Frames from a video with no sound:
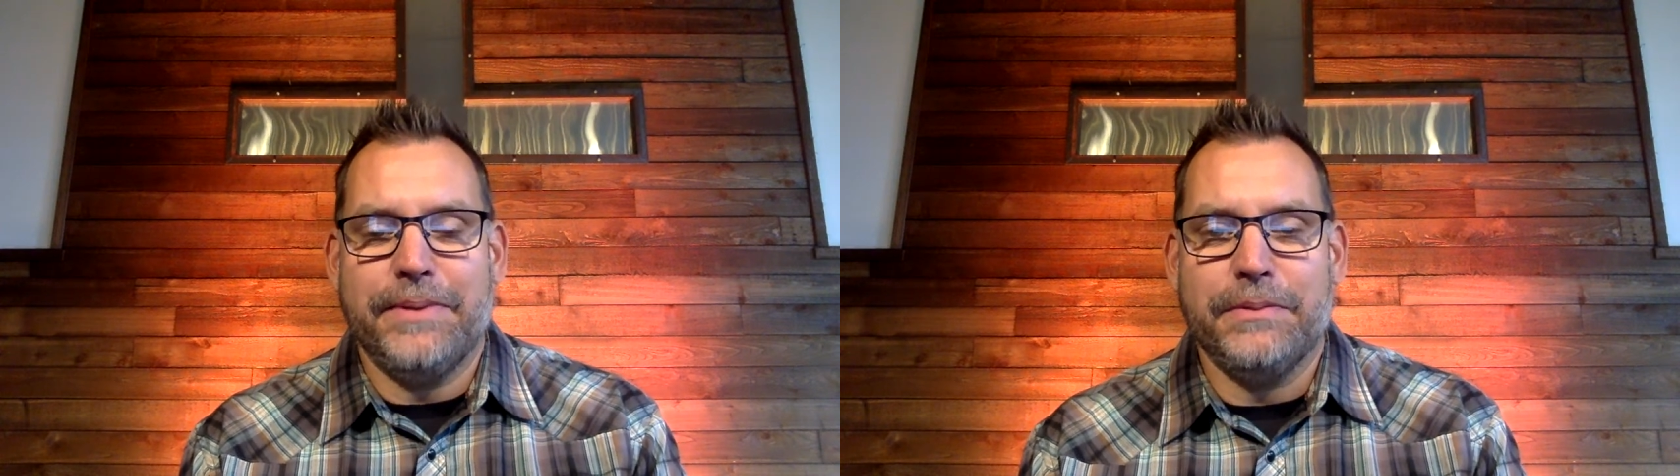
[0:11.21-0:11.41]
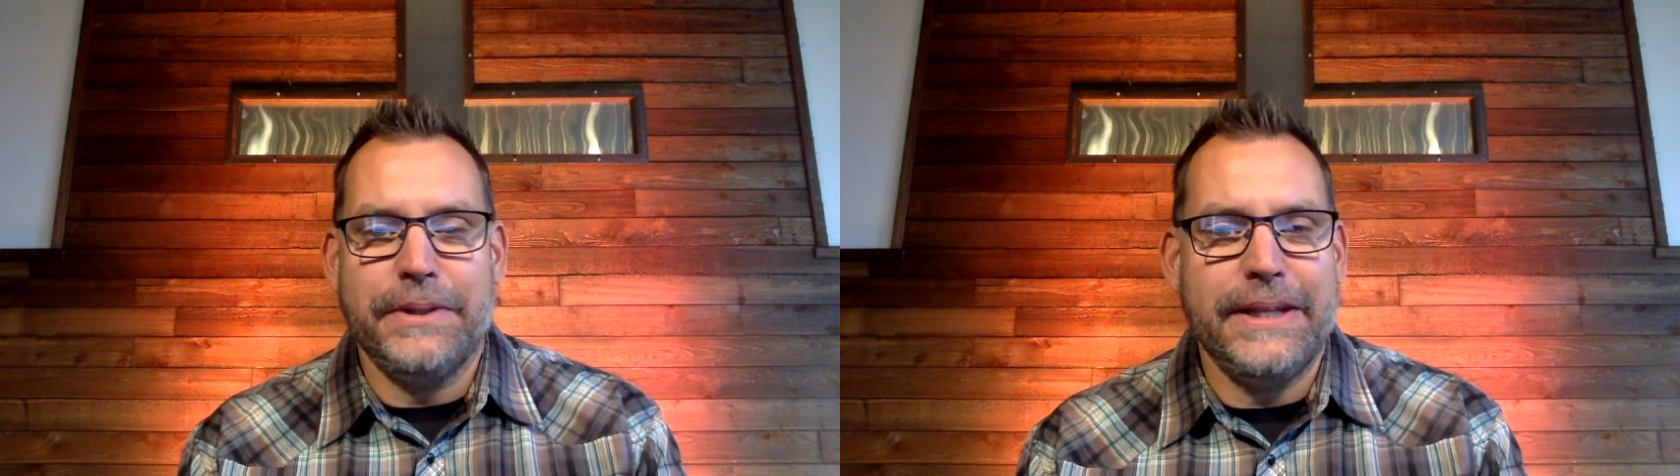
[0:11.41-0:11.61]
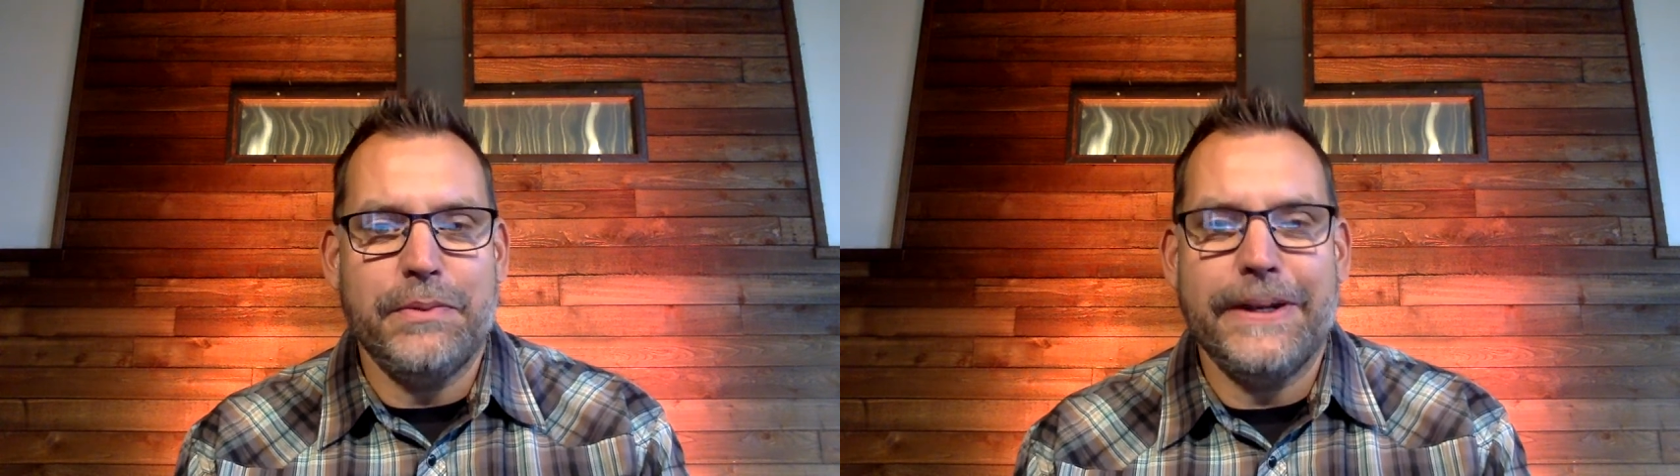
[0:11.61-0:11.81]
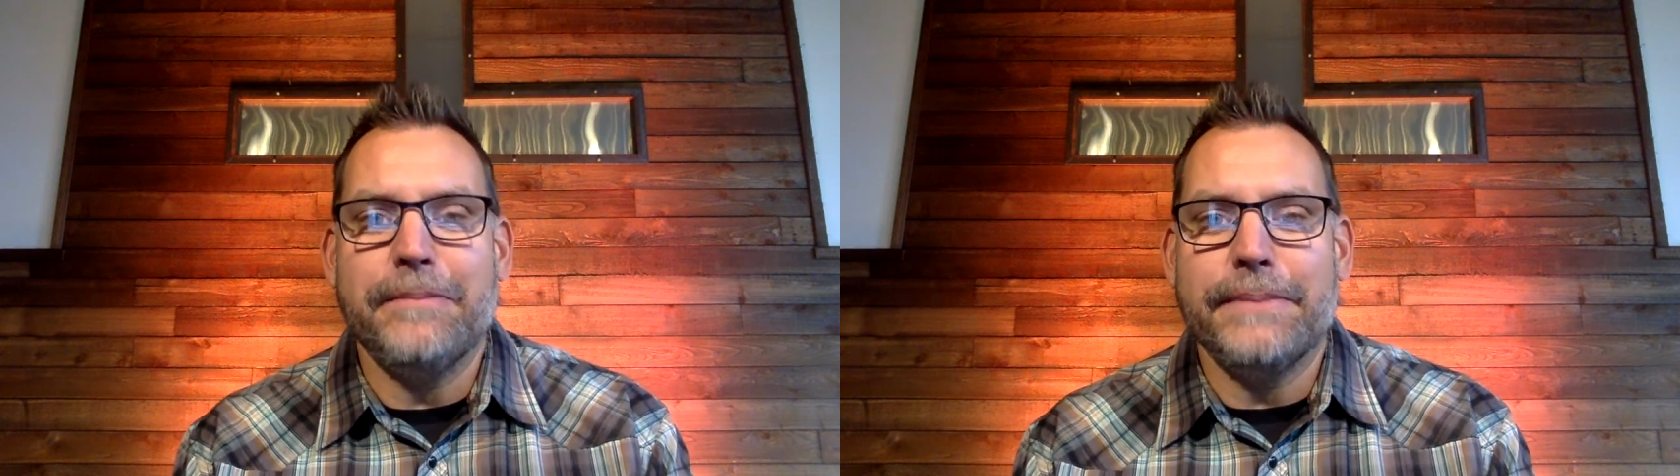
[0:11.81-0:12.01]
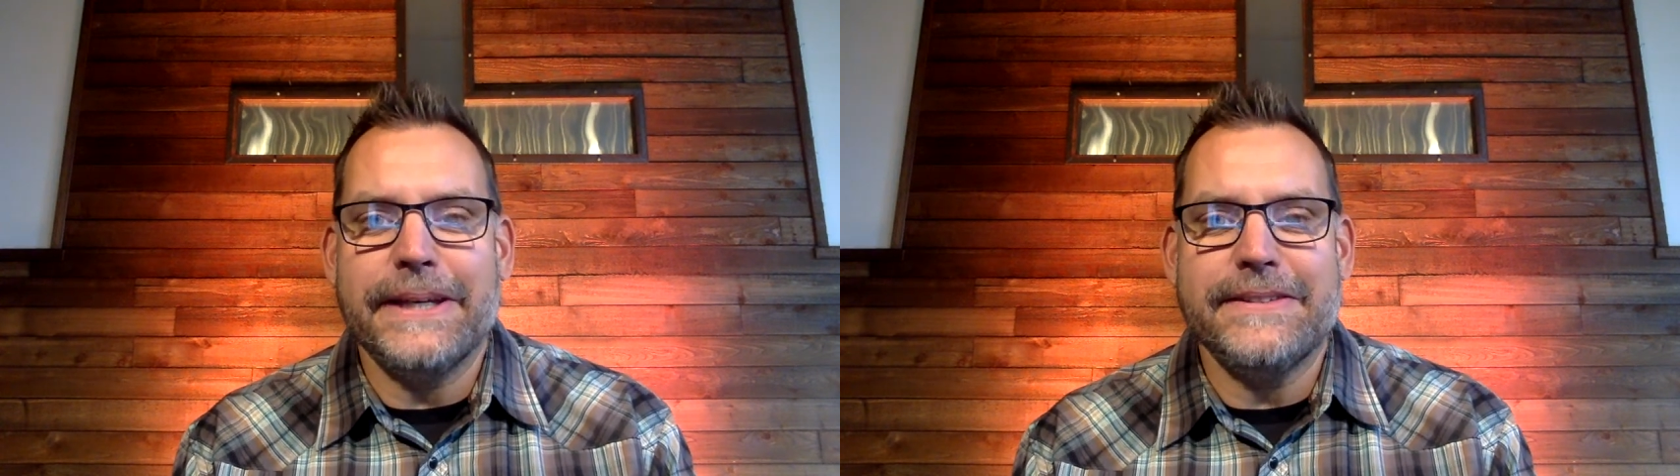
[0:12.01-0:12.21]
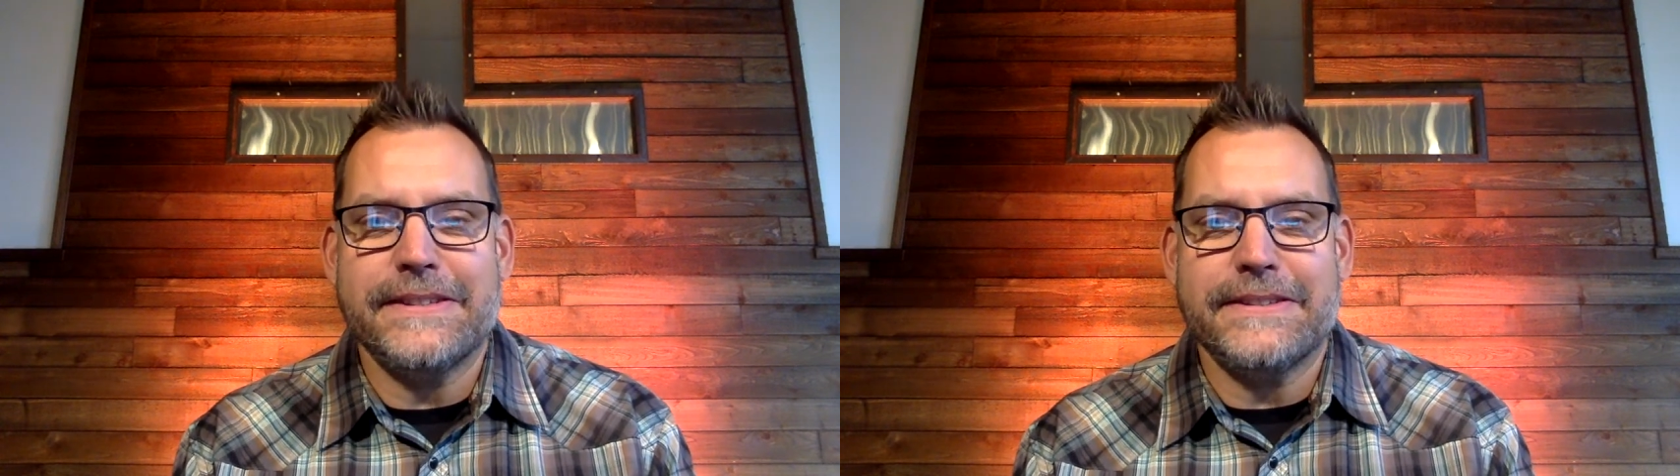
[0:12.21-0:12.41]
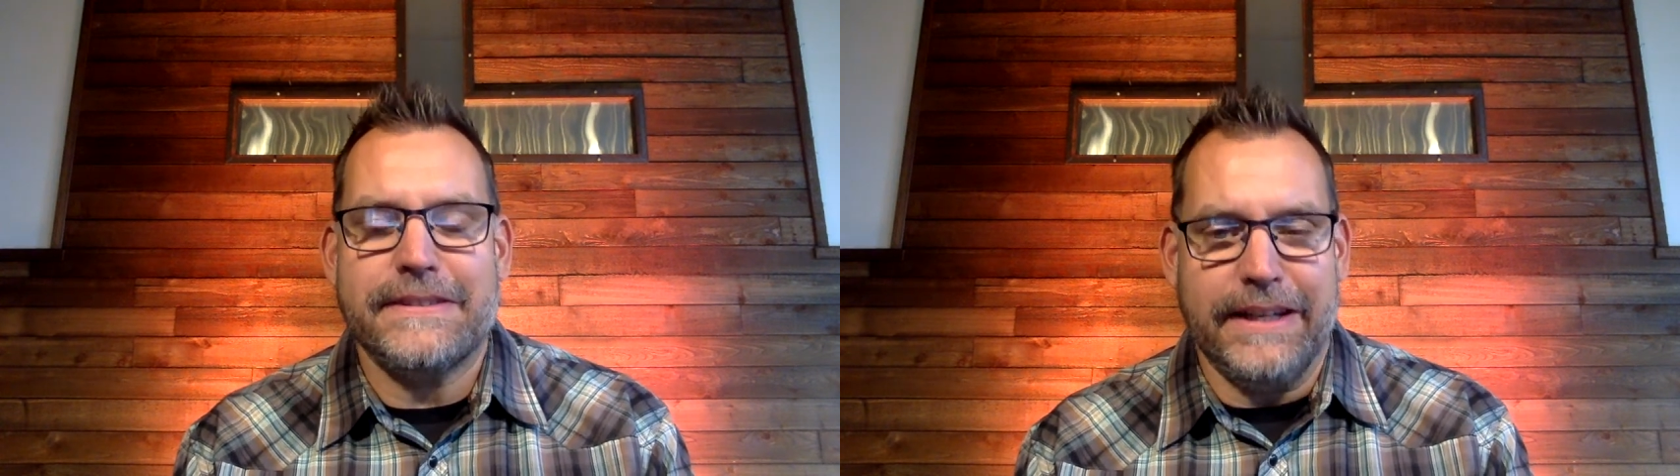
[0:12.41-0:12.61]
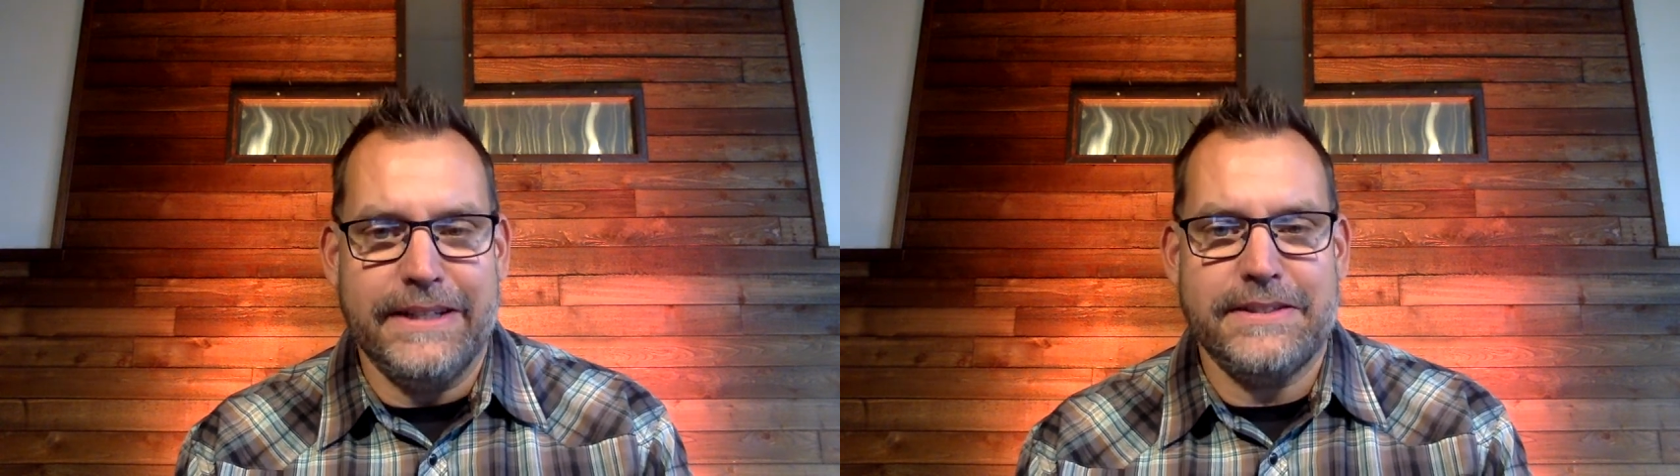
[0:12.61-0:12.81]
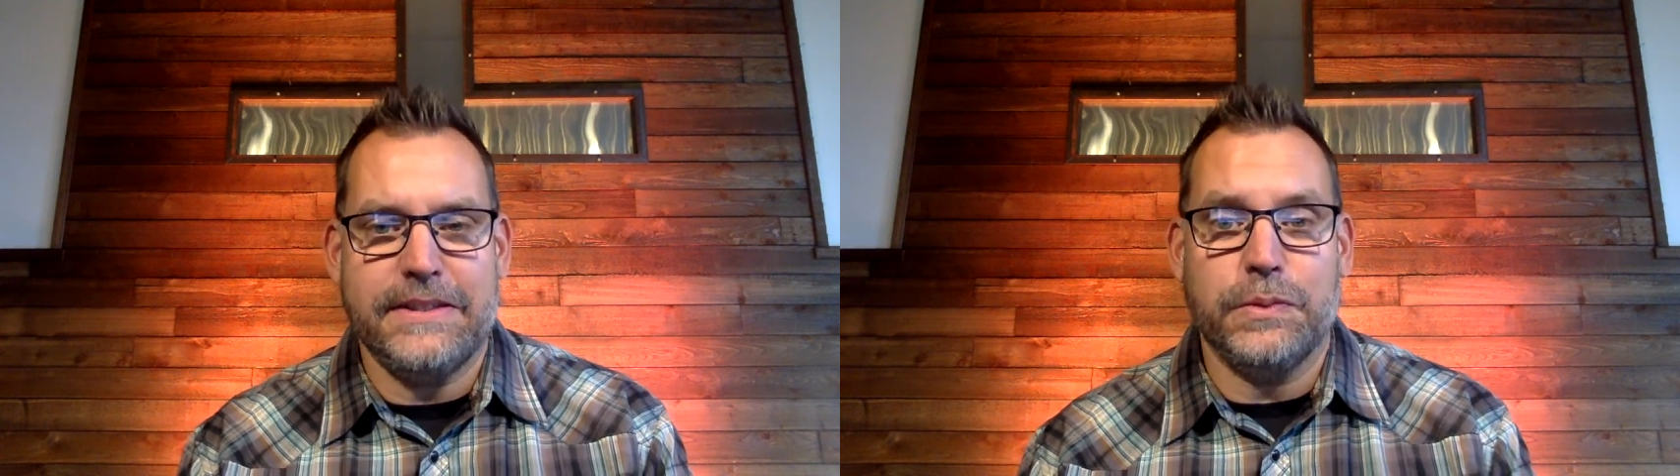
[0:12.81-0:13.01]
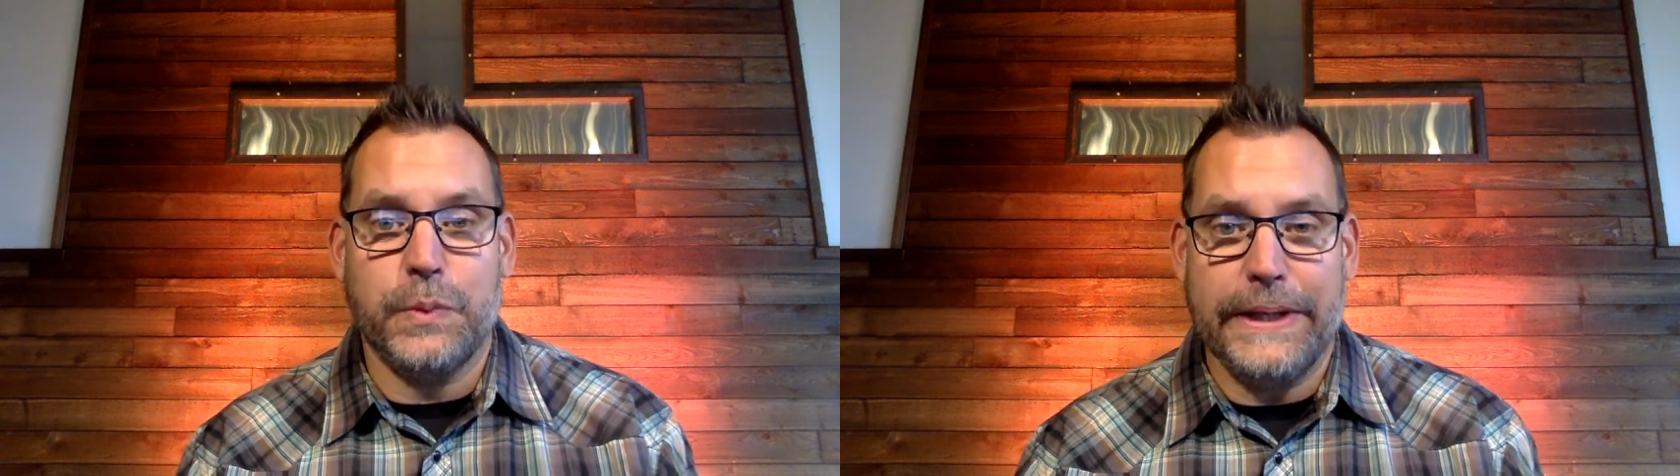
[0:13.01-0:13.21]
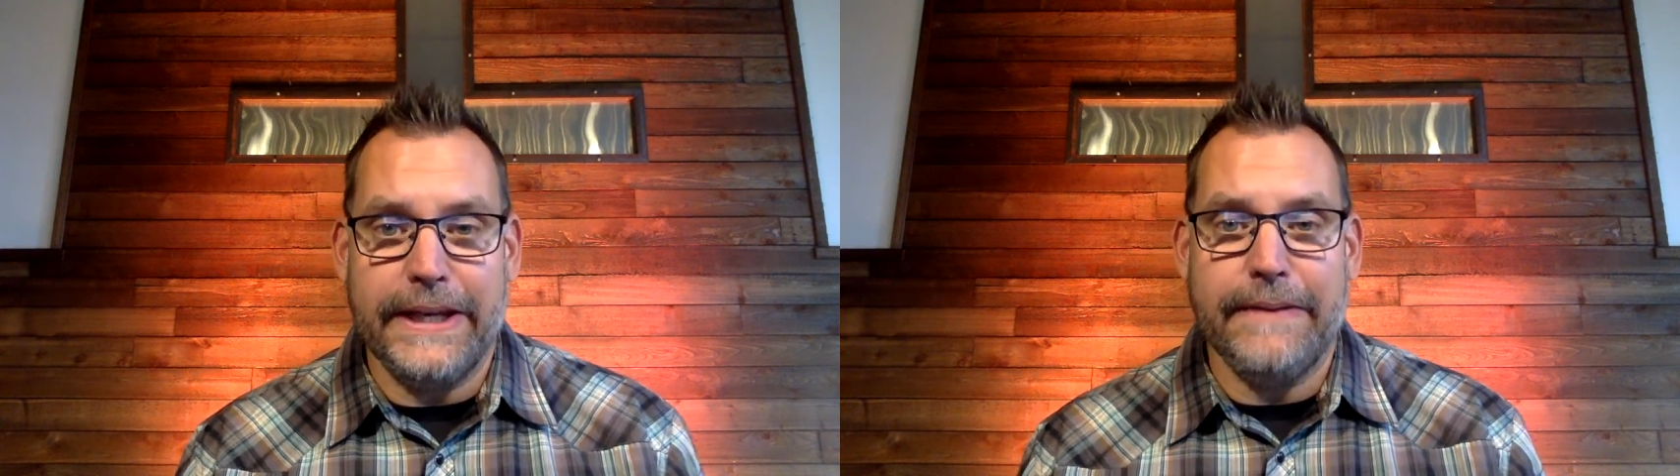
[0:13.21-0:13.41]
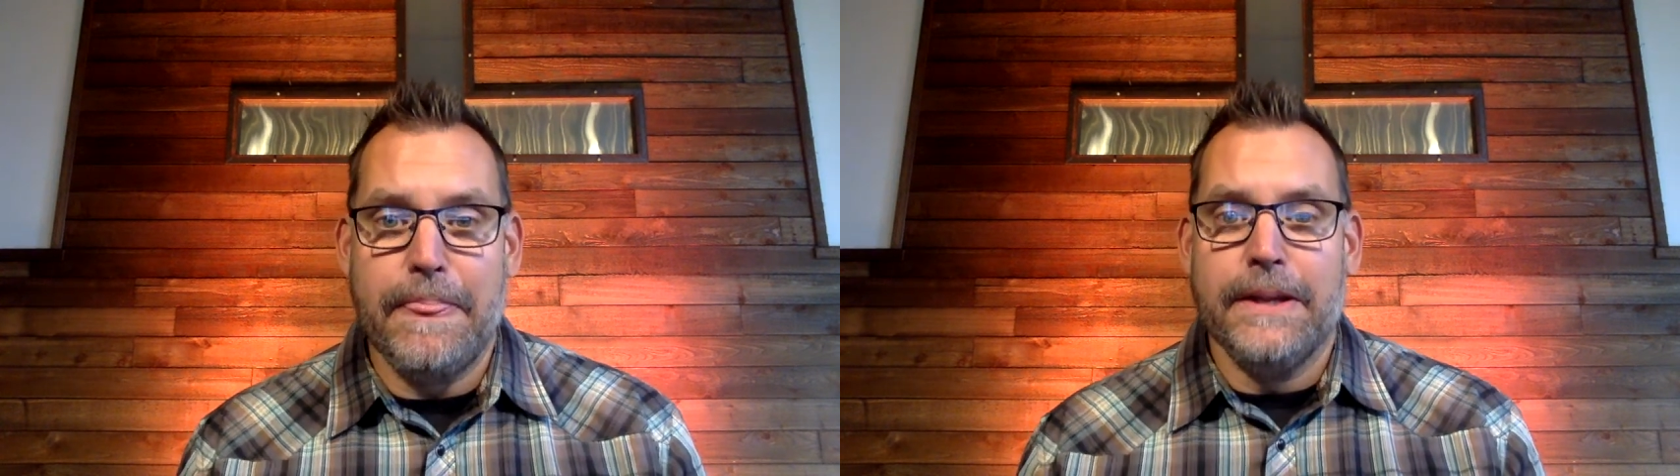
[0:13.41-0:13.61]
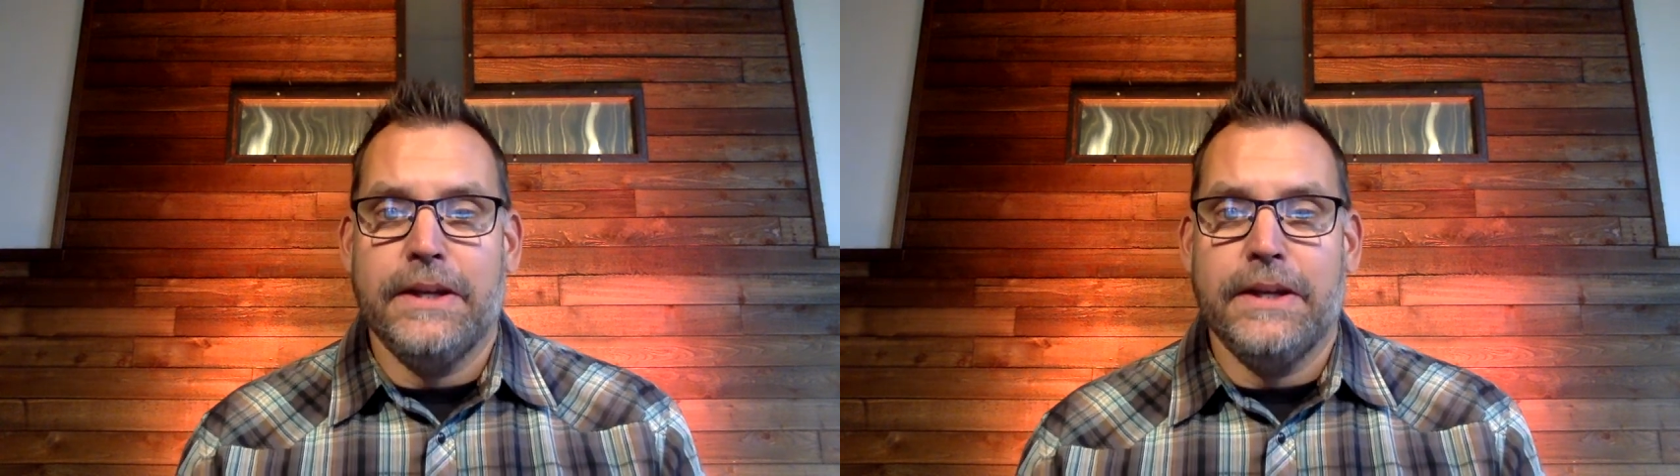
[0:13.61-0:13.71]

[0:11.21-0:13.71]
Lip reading: but really what it means is things that we